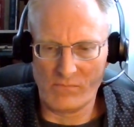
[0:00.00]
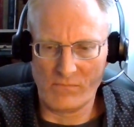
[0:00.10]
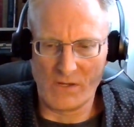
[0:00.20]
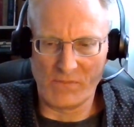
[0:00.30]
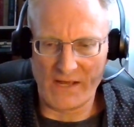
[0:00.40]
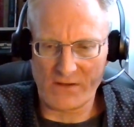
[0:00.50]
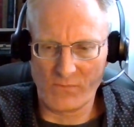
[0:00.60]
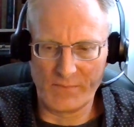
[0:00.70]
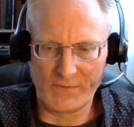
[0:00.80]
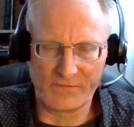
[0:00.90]
a black
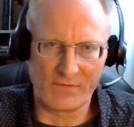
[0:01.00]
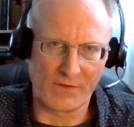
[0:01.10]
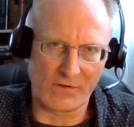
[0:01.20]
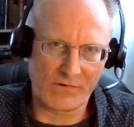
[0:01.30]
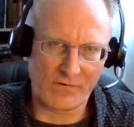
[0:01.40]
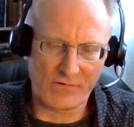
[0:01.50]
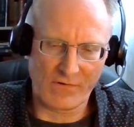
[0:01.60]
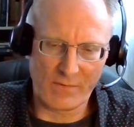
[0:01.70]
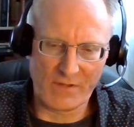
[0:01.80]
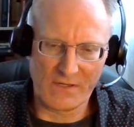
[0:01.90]
woman from the
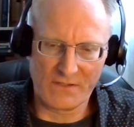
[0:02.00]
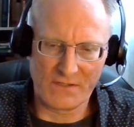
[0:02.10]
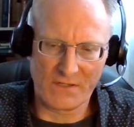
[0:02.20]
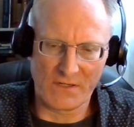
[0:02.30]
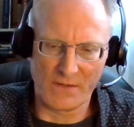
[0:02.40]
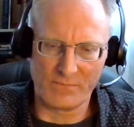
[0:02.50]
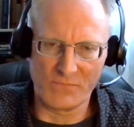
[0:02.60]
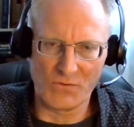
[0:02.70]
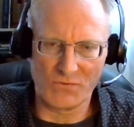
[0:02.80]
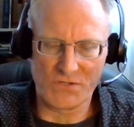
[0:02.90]
Caribbean,
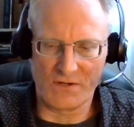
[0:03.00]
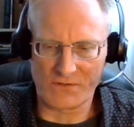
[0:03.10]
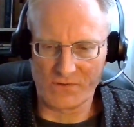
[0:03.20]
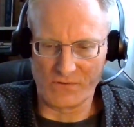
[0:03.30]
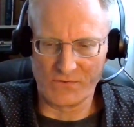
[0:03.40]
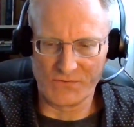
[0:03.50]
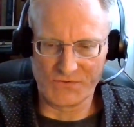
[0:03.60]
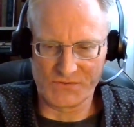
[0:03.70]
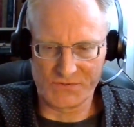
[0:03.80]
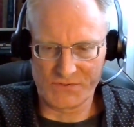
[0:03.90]
who taught
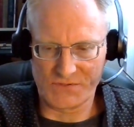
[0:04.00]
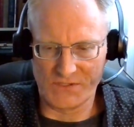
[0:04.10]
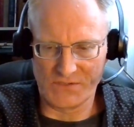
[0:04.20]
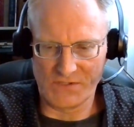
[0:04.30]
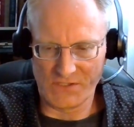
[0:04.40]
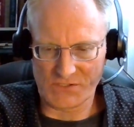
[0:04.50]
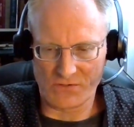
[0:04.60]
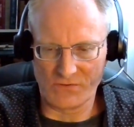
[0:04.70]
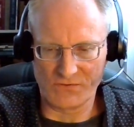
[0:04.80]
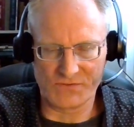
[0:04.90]
these
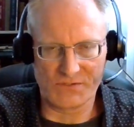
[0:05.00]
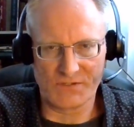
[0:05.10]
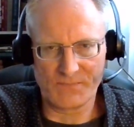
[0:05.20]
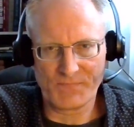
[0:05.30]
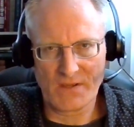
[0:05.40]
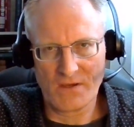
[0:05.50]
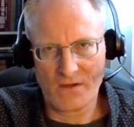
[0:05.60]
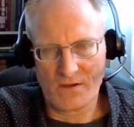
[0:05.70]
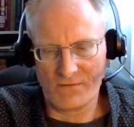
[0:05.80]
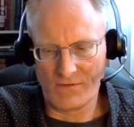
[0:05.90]
girls
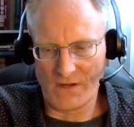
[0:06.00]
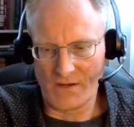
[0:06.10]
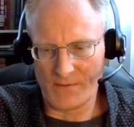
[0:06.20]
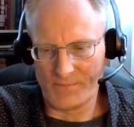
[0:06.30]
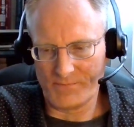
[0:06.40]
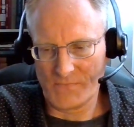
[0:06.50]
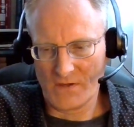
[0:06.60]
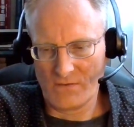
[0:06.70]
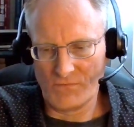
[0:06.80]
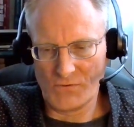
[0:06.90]
um,
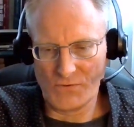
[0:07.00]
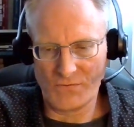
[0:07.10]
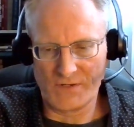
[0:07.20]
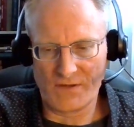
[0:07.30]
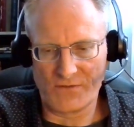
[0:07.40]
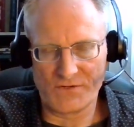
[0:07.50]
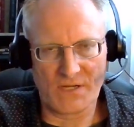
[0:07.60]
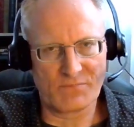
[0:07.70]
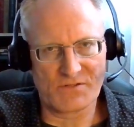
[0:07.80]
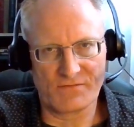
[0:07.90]
voodoo and other
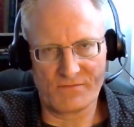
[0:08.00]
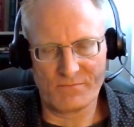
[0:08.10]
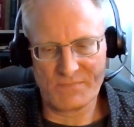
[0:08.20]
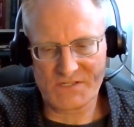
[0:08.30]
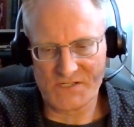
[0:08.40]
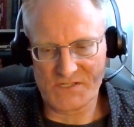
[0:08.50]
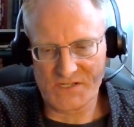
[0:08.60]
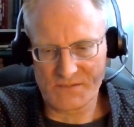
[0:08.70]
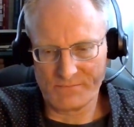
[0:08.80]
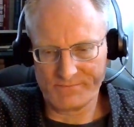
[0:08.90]
types of
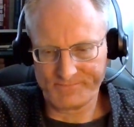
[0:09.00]
mysticism,